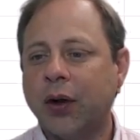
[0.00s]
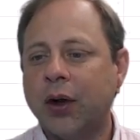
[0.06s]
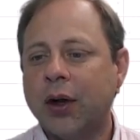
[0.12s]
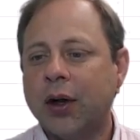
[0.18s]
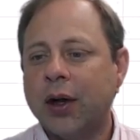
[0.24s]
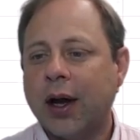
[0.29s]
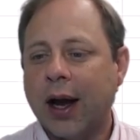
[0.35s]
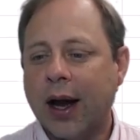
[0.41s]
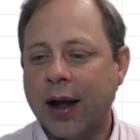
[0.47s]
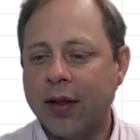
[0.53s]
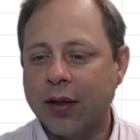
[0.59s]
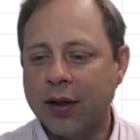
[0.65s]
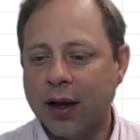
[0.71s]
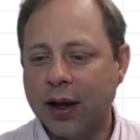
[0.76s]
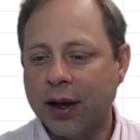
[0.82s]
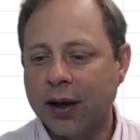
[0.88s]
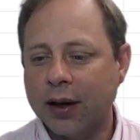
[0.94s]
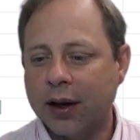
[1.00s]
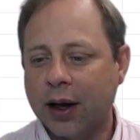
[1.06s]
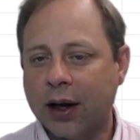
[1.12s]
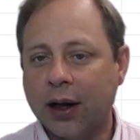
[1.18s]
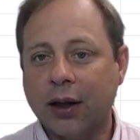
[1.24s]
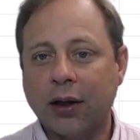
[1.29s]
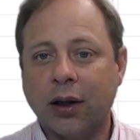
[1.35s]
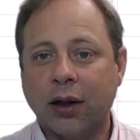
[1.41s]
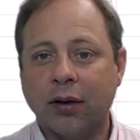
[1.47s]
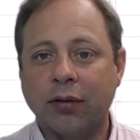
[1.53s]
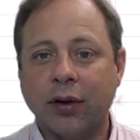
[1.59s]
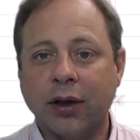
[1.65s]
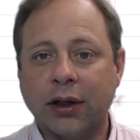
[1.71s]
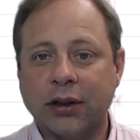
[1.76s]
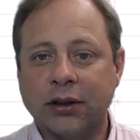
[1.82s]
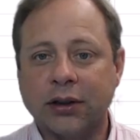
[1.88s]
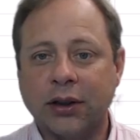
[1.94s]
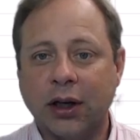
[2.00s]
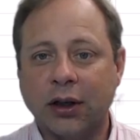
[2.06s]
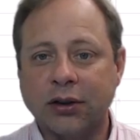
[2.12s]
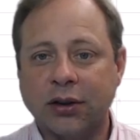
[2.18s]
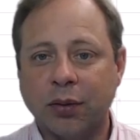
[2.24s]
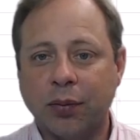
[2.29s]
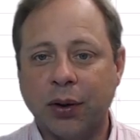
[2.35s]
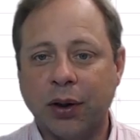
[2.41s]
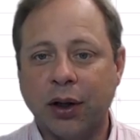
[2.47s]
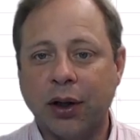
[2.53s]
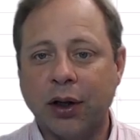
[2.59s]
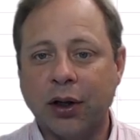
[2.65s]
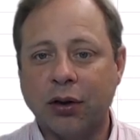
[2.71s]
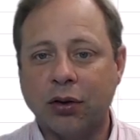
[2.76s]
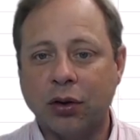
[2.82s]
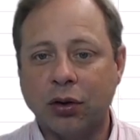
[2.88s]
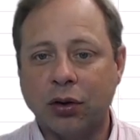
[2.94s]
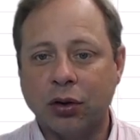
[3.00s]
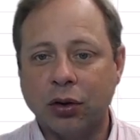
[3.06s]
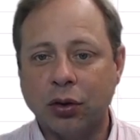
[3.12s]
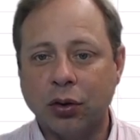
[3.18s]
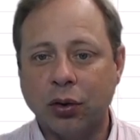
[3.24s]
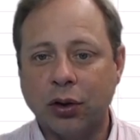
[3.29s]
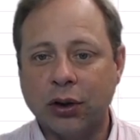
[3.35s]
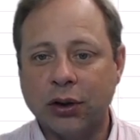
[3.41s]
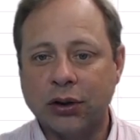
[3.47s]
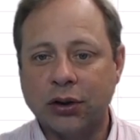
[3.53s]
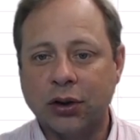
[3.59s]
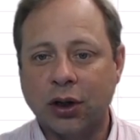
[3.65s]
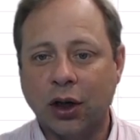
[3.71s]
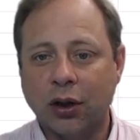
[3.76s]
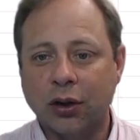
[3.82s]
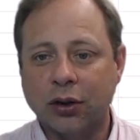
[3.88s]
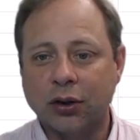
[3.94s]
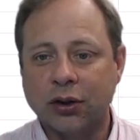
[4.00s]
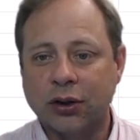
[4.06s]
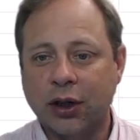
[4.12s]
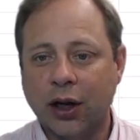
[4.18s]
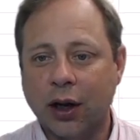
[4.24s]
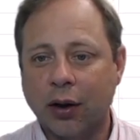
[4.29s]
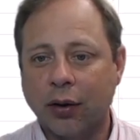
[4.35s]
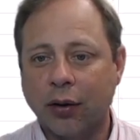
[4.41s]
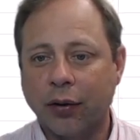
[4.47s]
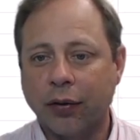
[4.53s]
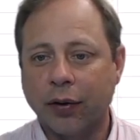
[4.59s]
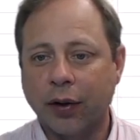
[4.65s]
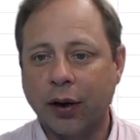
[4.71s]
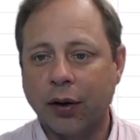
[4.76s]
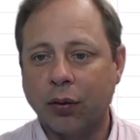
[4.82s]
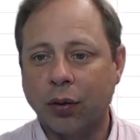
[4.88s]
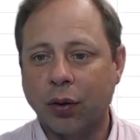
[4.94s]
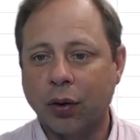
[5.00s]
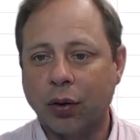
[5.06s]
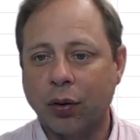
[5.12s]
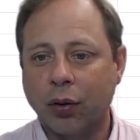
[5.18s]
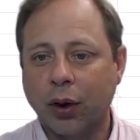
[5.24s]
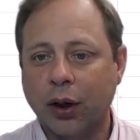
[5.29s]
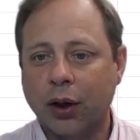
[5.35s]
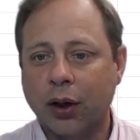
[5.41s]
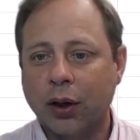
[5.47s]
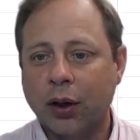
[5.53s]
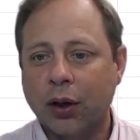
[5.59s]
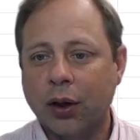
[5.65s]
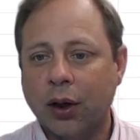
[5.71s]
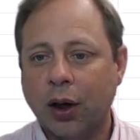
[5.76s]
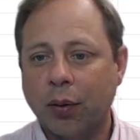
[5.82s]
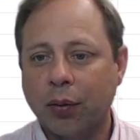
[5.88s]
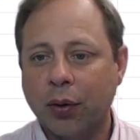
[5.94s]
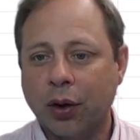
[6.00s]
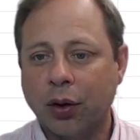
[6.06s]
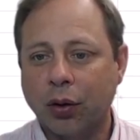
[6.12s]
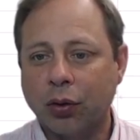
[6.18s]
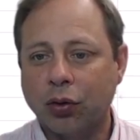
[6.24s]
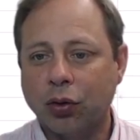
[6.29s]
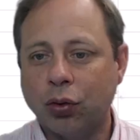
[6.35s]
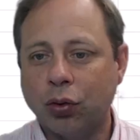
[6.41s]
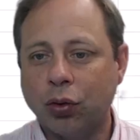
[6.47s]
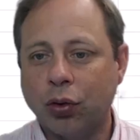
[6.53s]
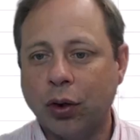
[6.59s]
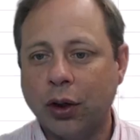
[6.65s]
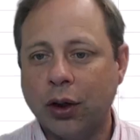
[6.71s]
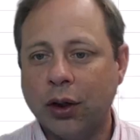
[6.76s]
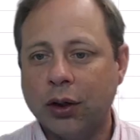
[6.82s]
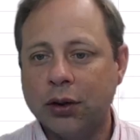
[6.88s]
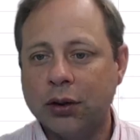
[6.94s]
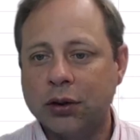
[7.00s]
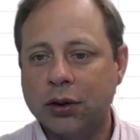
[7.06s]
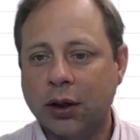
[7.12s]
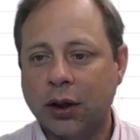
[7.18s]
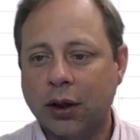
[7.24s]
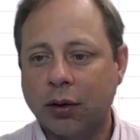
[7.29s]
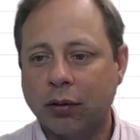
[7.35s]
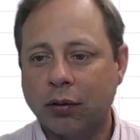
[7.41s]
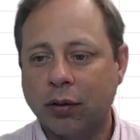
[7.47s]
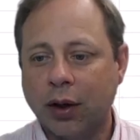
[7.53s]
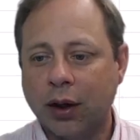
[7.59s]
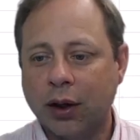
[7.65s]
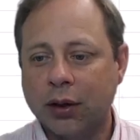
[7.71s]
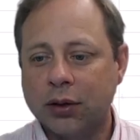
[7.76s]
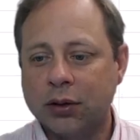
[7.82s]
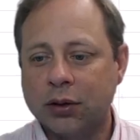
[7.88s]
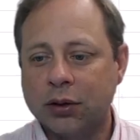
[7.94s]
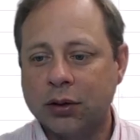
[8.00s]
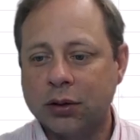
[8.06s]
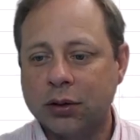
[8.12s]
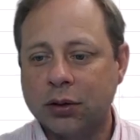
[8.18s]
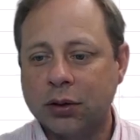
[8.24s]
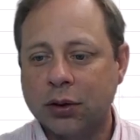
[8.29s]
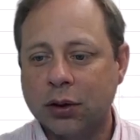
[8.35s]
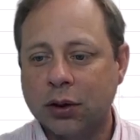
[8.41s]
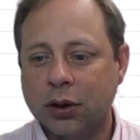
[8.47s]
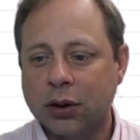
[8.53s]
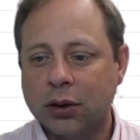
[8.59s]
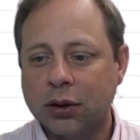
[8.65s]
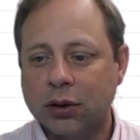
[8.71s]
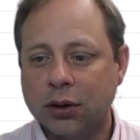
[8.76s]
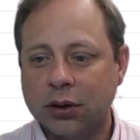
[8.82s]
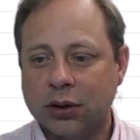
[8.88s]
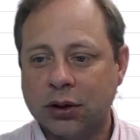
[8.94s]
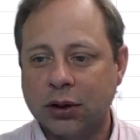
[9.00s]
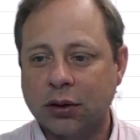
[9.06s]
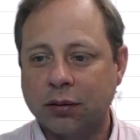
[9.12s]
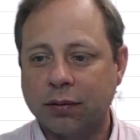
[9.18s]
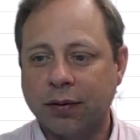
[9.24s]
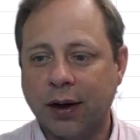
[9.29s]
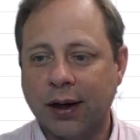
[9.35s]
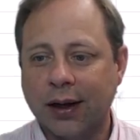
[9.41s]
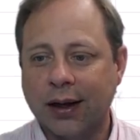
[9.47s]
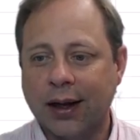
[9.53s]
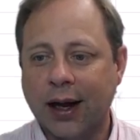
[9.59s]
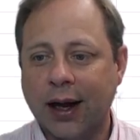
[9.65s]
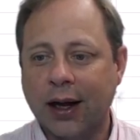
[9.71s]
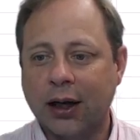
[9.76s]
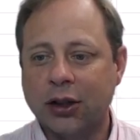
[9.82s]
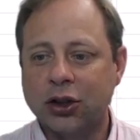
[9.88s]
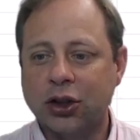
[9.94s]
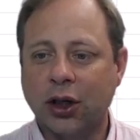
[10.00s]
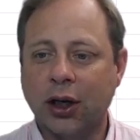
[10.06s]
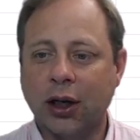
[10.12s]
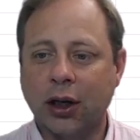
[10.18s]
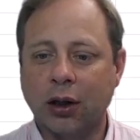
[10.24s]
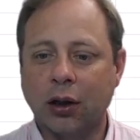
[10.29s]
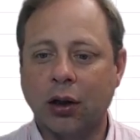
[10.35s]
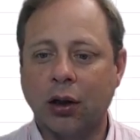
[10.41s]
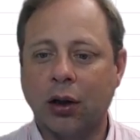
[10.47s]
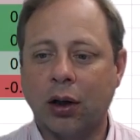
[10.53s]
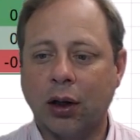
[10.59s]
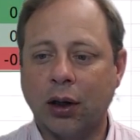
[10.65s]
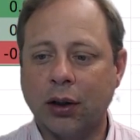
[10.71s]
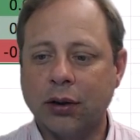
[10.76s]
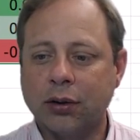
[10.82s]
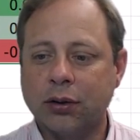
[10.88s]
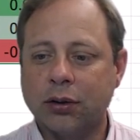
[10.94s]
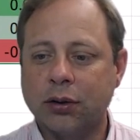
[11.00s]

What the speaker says: And then I love Excel's ability to do this color scale thing real quick. I'm going to go to greens and reds to signify cash and loss.